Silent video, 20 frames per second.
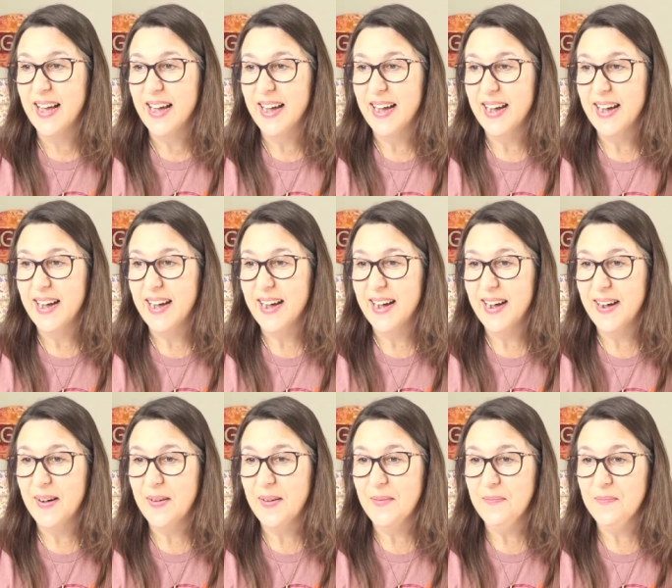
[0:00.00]

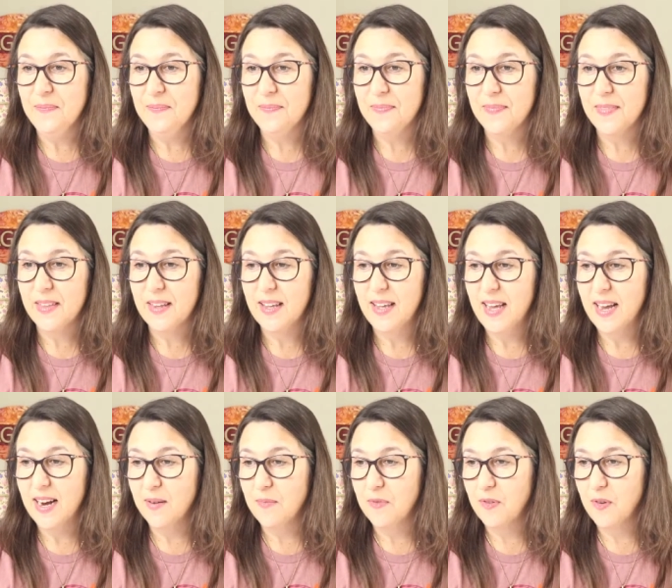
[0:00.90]
Um,
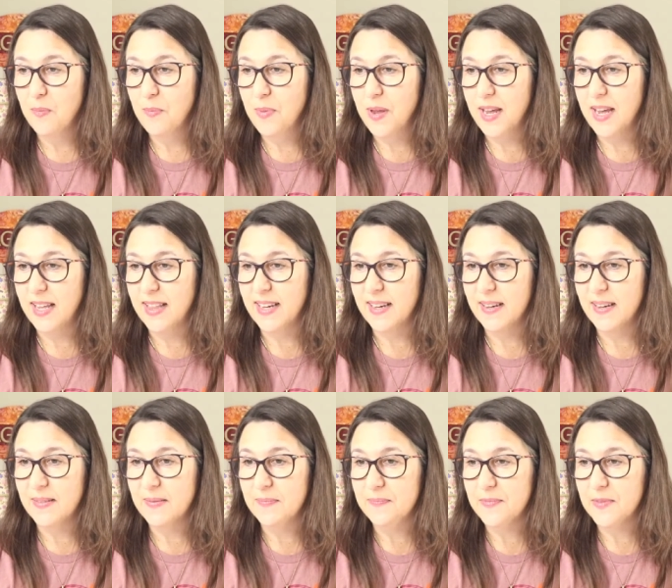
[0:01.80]
here from beginning.
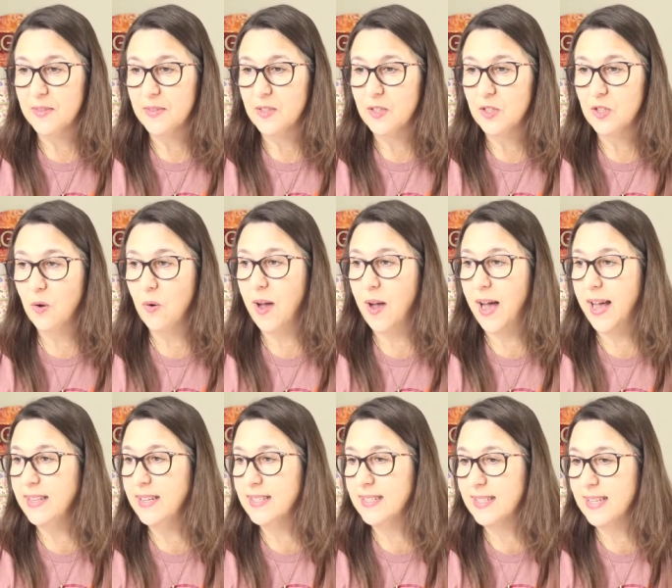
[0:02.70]
So
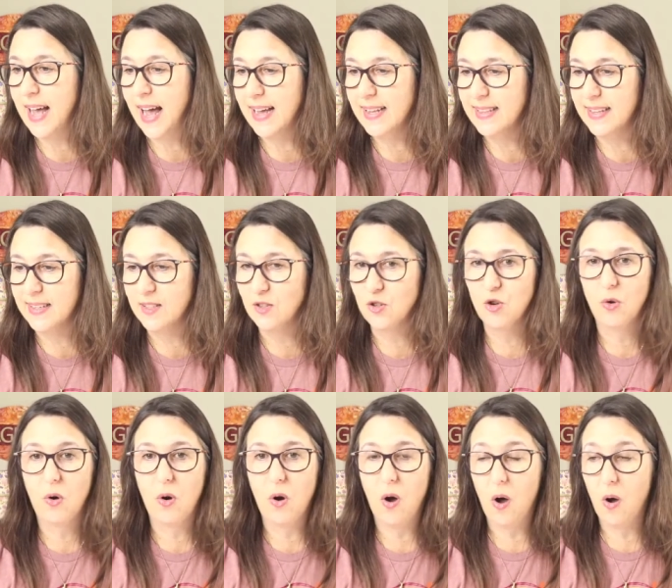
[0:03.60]
I decided to
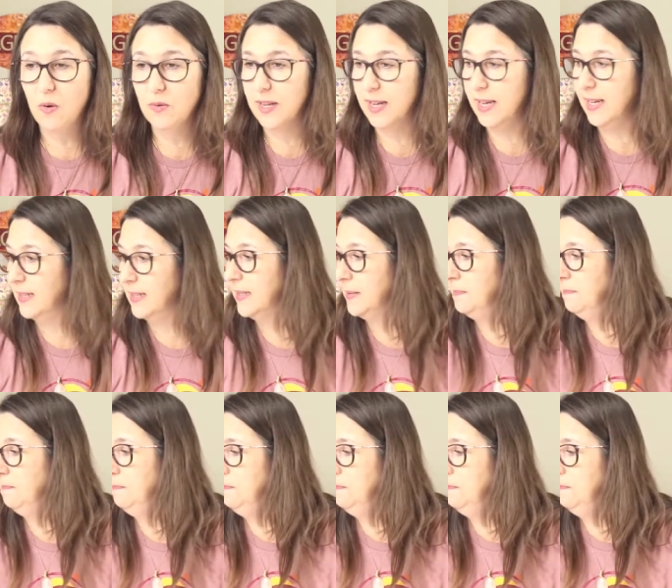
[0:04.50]
call this.